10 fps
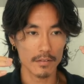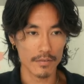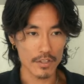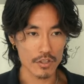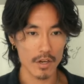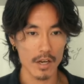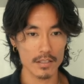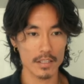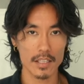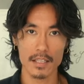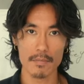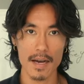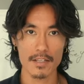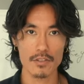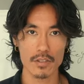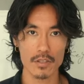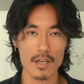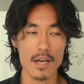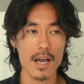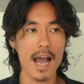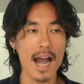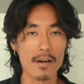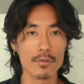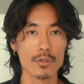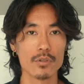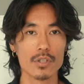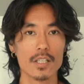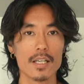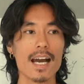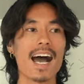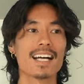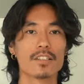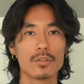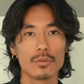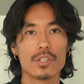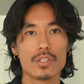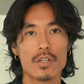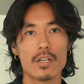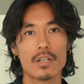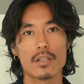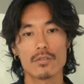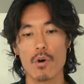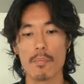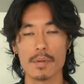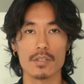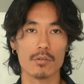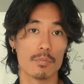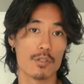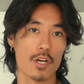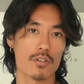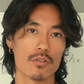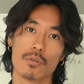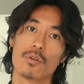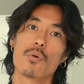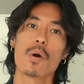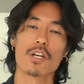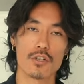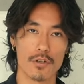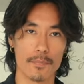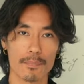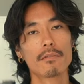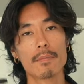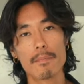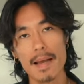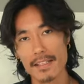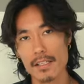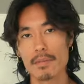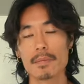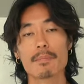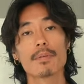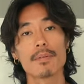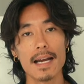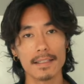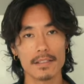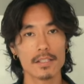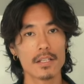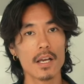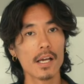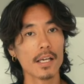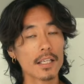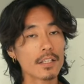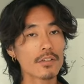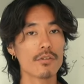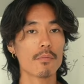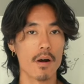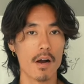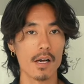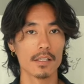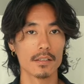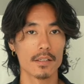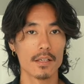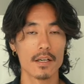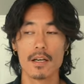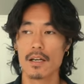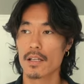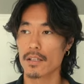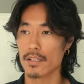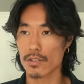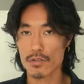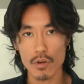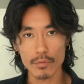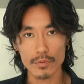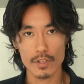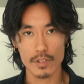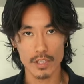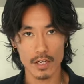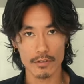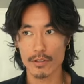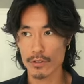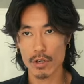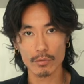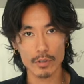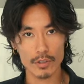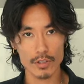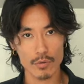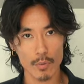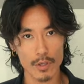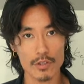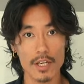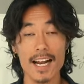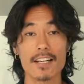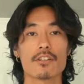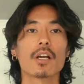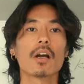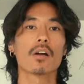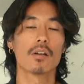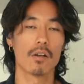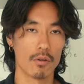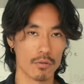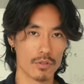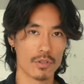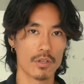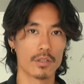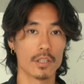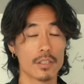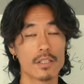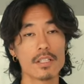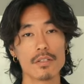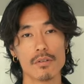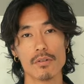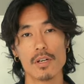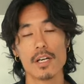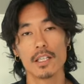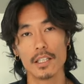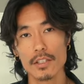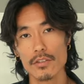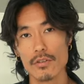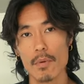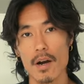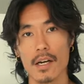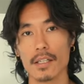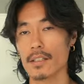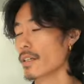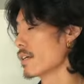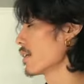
visualize and imagine how you can handle these topics or objection or question. Repetitively practice in your mind to solve the scenario, solve the situation, and actually close the deal in your mind.